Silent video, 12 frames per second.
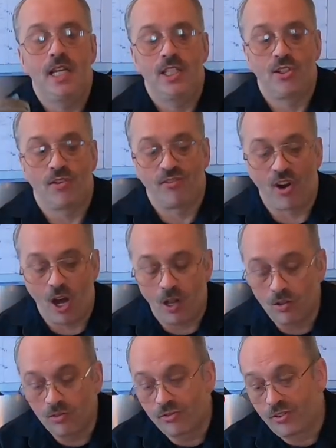The
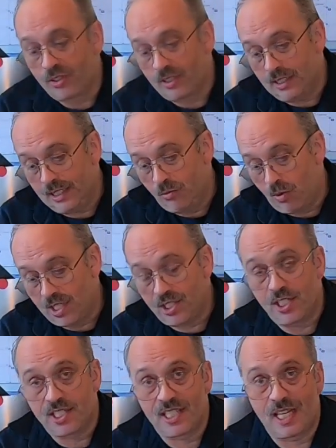valve, it was
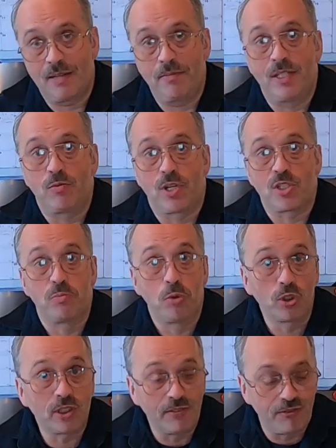the same. It was
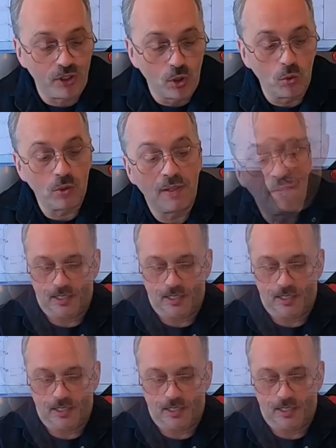multi-fuel.